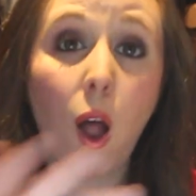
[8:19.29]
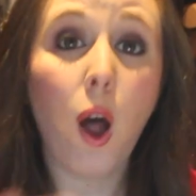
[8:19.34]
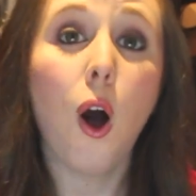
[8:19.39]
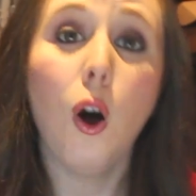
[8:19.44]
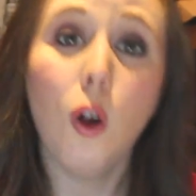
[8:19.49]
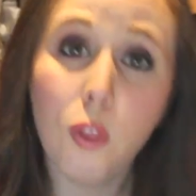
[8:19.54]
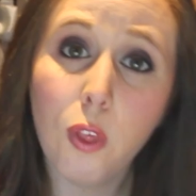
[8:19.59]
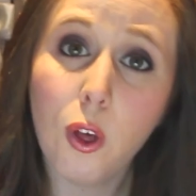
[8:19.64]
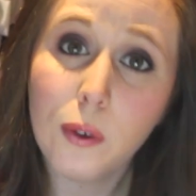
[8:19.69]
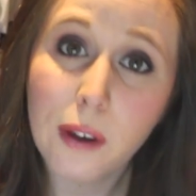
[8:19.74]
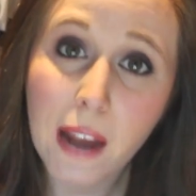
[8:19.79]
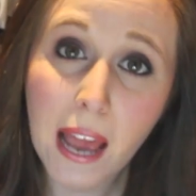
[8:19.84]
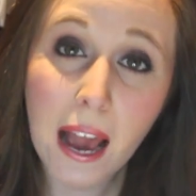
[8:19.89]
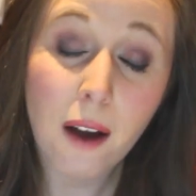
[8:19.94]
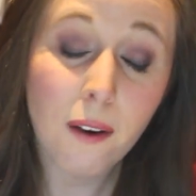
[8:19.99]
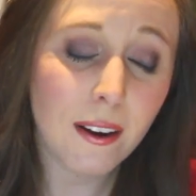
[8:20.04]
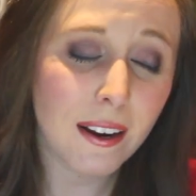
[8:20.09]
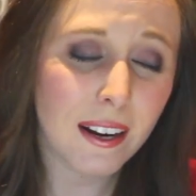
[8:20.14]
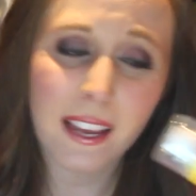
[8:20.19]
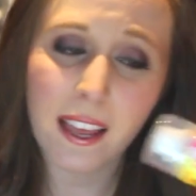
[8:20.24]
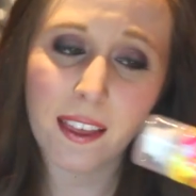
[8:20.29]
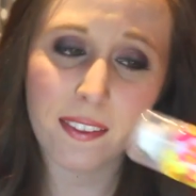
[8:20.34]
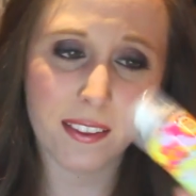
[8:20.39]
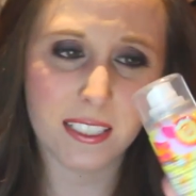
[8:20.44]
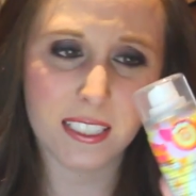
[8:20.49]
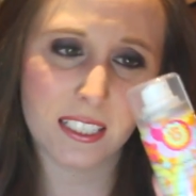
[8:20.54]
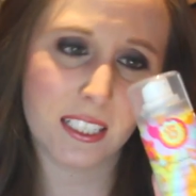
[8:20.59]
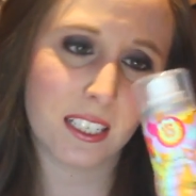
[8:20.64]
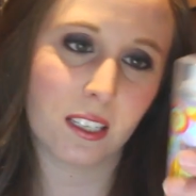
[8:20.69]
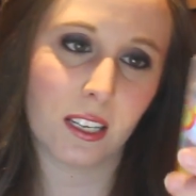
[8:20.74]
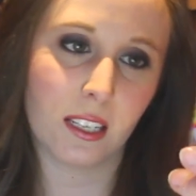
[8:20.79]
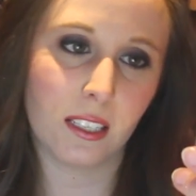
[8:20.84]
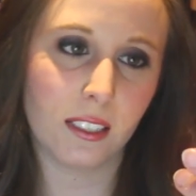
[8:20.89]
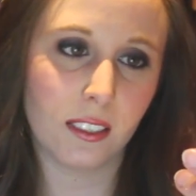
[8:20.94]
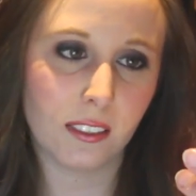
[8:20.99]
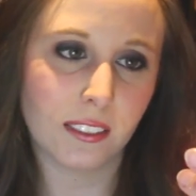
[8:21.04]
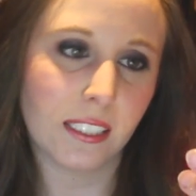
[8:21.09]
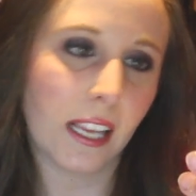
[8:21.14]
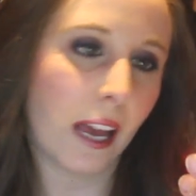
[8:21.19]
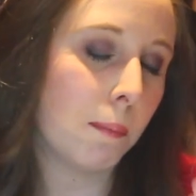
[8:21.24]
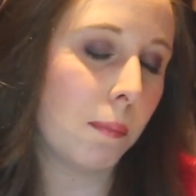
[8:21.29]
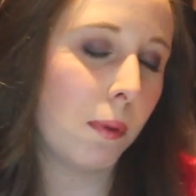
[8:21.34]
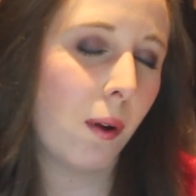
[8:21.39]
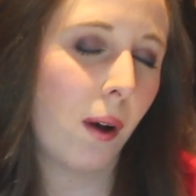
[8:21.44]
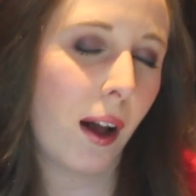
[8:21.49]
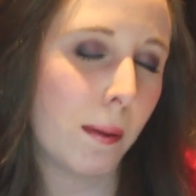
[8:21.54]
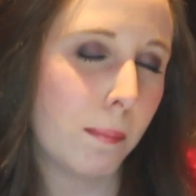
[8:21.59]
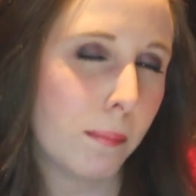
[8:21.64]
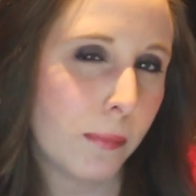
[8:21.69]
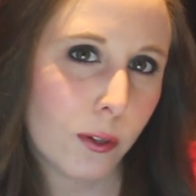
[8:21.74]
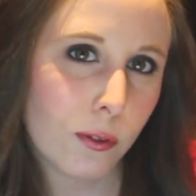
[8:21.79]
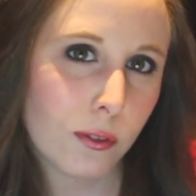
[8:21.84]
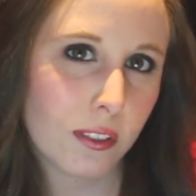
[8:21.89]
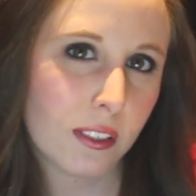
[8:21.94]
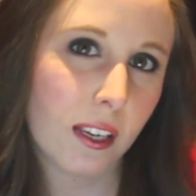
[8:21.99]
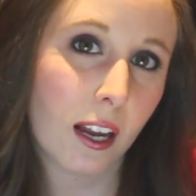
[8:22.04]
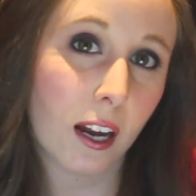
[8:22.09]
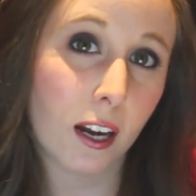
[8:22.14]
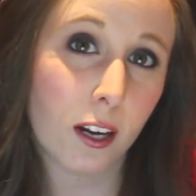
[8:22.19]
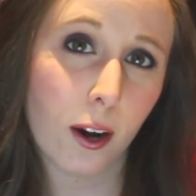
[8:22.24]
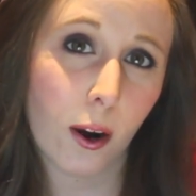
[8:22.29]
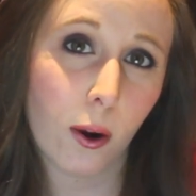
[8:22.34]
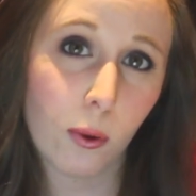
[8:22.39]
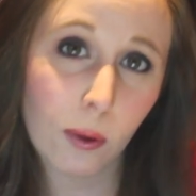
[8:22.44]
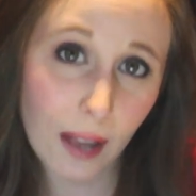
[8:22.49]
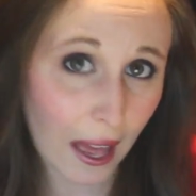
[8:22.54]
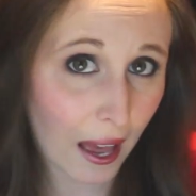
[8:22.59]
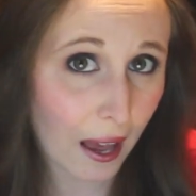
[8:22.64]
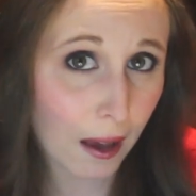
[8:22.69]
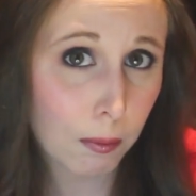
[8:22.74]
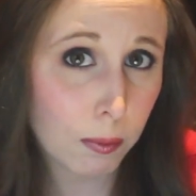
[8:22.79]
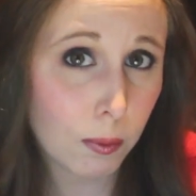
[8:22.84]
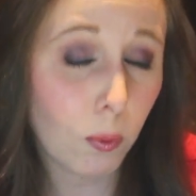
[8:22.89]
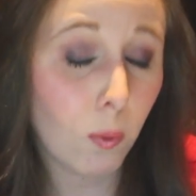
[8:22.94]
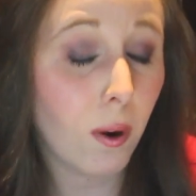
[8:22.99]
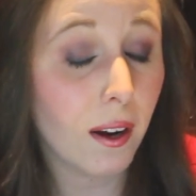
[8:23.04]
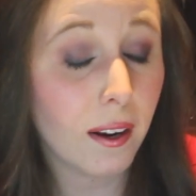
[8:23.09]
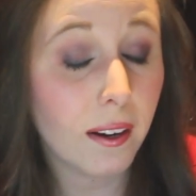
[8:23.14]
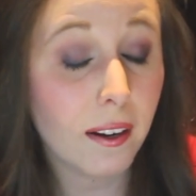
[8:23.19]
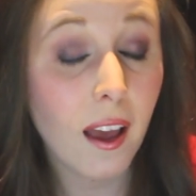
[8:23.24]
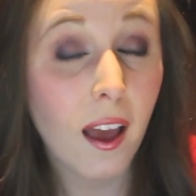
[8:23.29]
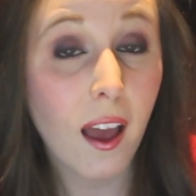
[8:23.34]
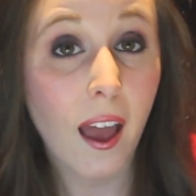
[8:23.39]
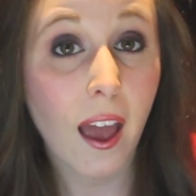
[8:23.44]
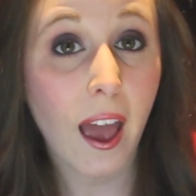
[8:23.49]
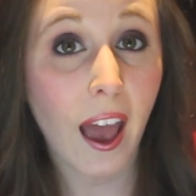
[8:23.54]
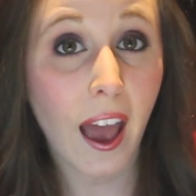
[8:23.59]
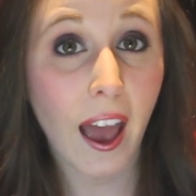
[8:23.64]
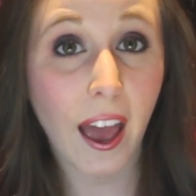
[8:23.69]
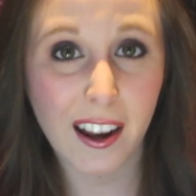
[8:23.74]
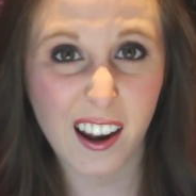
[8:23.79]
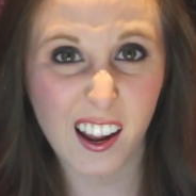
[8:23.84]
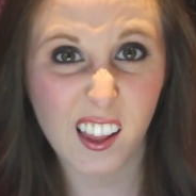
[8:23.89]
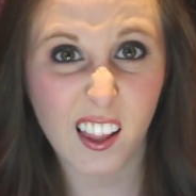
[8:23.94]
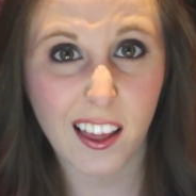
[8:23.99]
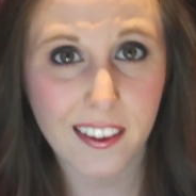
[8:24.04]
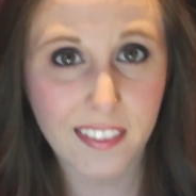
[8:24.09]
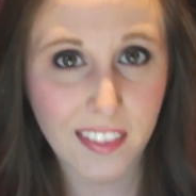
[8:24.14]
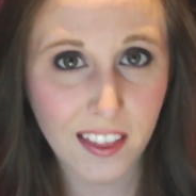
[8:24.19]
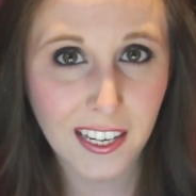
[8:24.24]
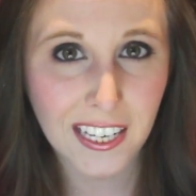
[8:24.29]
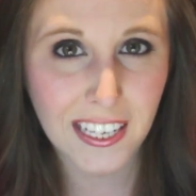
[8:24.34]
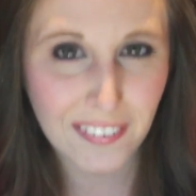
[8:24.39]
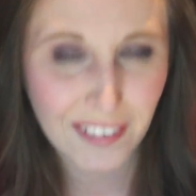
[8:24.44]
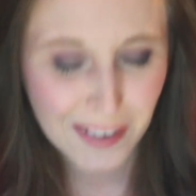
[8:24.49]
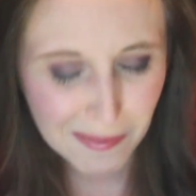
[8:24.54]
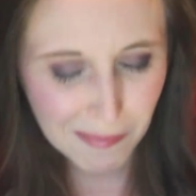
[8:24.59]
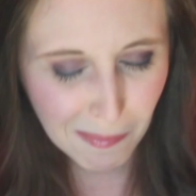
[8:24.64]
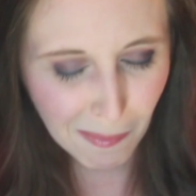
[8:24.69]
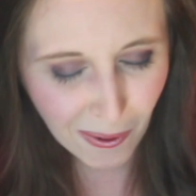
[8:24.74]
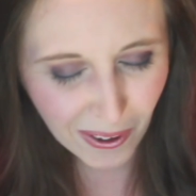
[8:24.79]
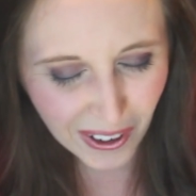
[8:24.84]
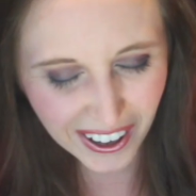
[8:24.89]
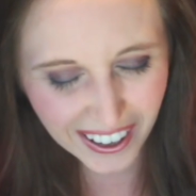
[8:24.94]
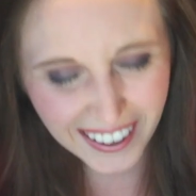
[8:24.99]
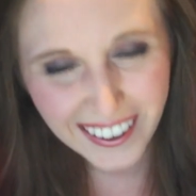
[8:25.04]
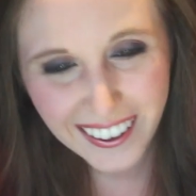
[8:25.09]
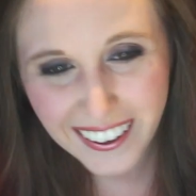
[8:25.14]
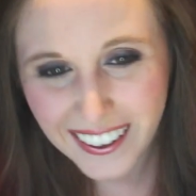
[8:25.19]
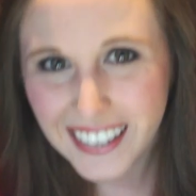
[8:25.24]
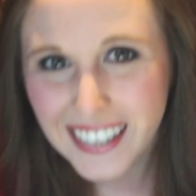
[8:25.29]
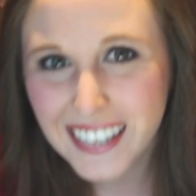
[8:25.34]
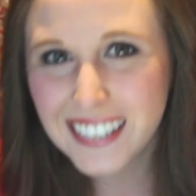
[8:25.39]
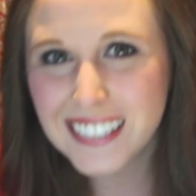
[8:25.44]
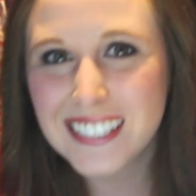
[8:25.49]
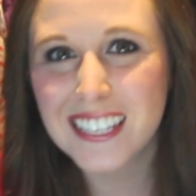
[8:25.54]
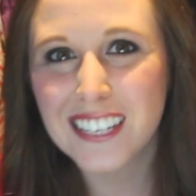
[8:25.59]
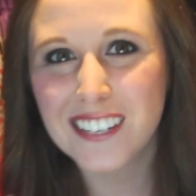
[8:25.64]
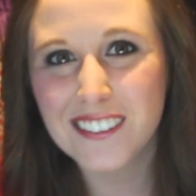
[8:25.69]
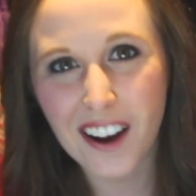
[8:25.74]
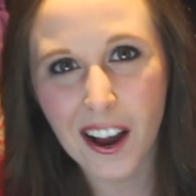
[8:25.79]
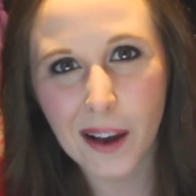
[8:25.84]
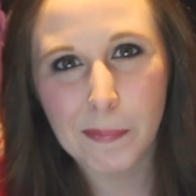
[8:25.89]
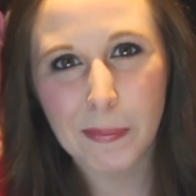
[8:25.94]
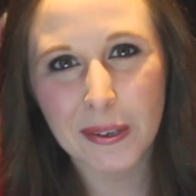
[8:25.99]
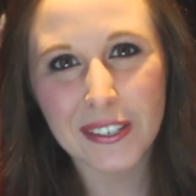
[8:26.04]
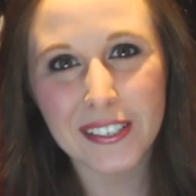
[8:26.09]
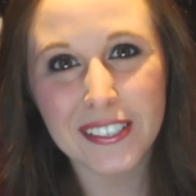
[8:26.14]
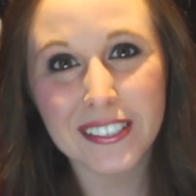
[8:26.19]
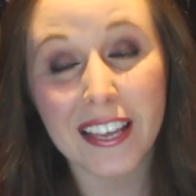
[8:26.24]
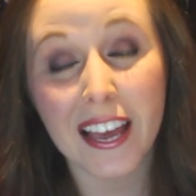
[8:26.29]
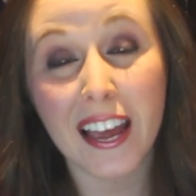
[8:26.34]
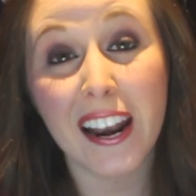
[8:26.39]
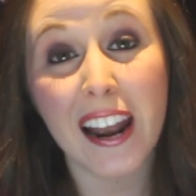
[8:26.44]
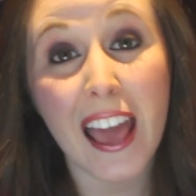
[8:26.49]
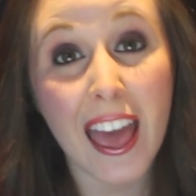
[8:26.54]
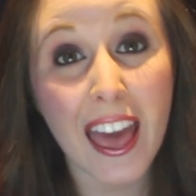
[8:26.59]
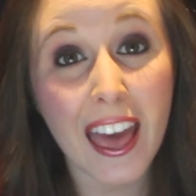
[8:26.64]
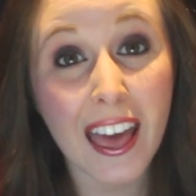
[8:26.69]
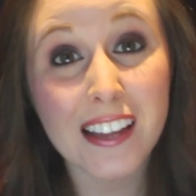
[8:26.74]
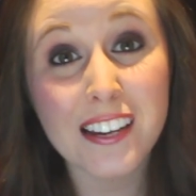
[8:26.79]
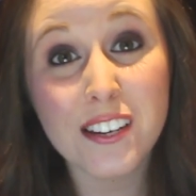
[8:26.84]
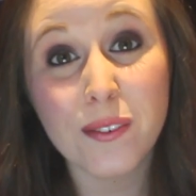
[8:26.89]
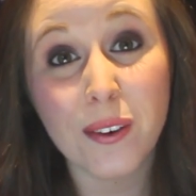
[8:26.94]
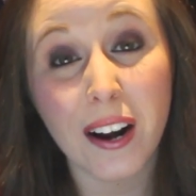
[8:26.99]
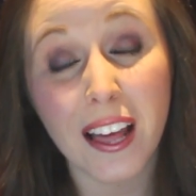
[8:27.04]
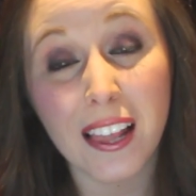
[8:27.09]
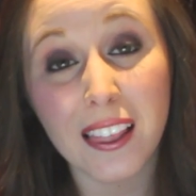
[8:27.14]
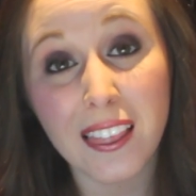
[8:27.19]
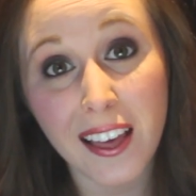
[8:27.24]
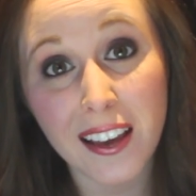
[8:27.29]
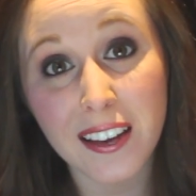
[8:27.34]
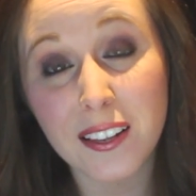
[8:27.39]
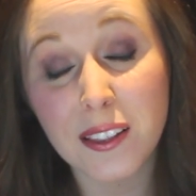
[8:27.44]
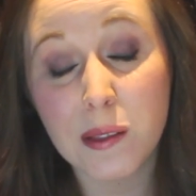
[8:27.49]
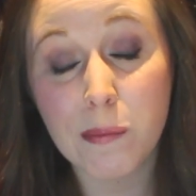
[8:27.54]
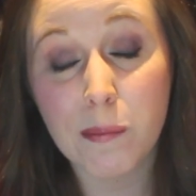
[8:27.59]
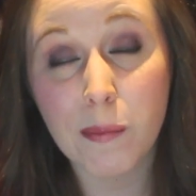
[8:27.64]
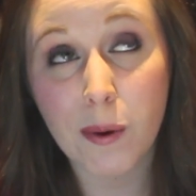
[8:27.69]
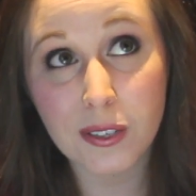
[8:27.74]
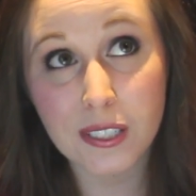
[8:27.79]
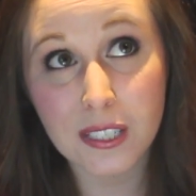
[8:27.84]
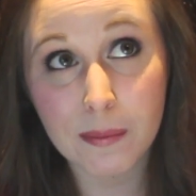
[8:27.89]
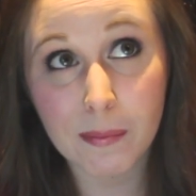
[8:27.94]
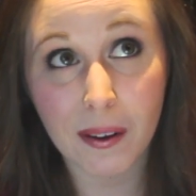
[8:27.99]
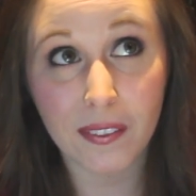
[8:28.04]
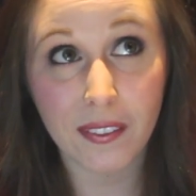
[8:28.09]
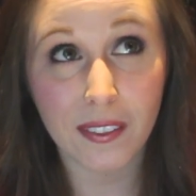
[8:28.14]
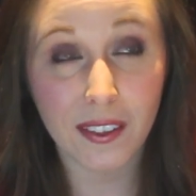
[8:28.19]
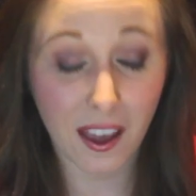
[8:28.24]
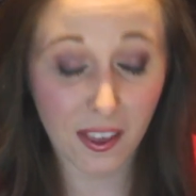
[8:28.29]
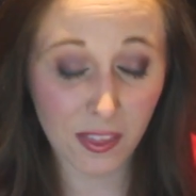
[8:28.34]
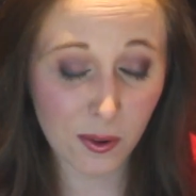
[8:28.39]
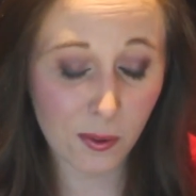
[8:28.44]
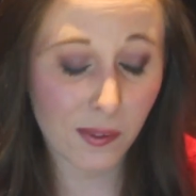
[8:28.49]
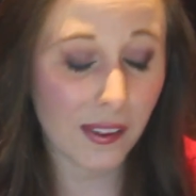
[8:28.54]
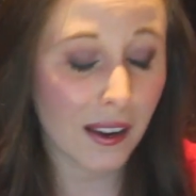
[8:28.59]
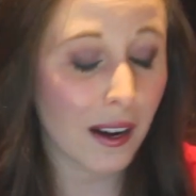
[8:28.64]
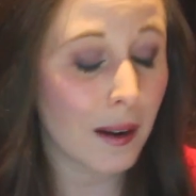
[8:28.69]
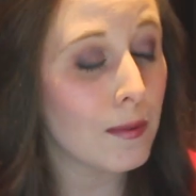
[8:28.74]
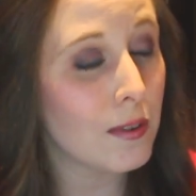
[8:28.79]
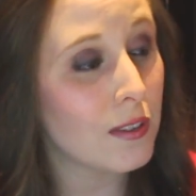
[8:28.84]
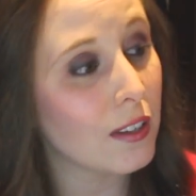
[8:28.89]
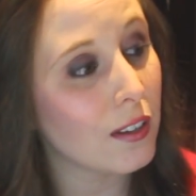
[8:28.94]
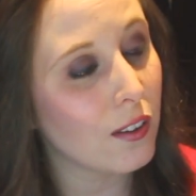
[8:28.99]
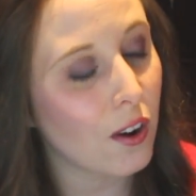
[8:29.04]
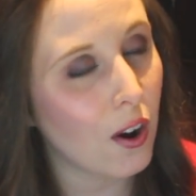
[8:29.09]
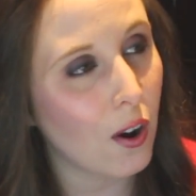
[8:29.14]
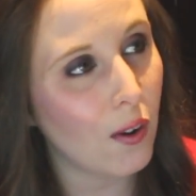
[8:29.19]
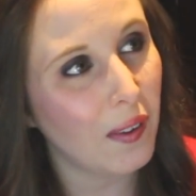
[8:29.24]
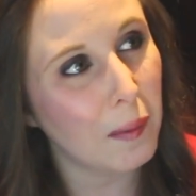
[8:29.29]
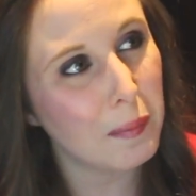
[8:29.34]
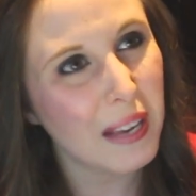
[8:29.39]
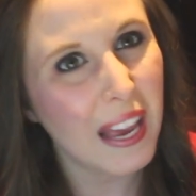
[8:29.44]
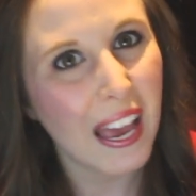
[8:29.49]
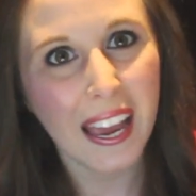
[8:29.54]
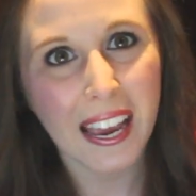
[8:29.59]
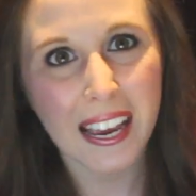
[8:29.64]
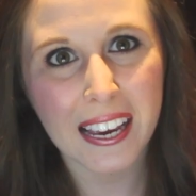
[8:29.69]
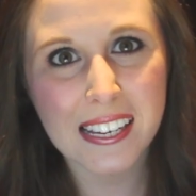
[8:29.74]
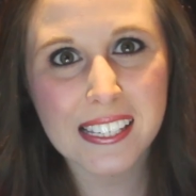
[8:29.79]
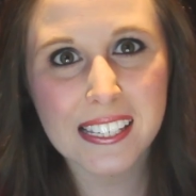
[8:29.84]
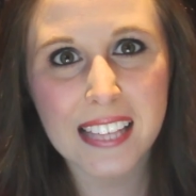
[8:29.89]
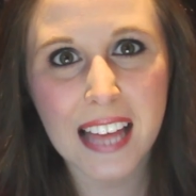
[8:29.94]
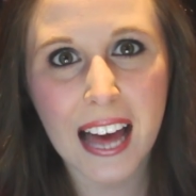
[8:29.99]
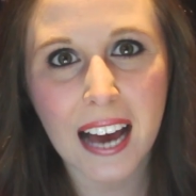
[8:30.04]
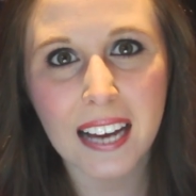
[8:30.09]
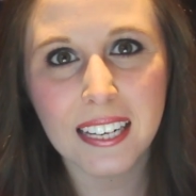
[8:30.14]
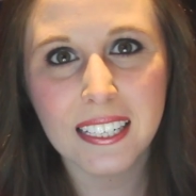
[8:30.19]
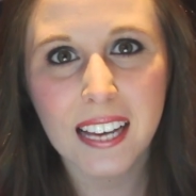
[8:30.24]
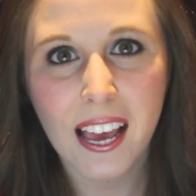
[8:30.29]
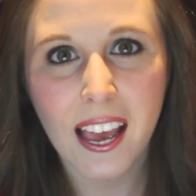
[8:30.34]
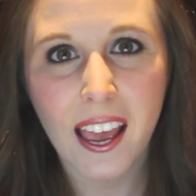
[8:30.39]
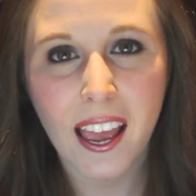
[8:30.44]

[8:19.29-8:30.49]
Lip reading: Although now, and again, this is just a little sample, I'm using a collab one, and I like that even more. It's the tropical scent, and what I like the most about the other one that I'm using, collab, is that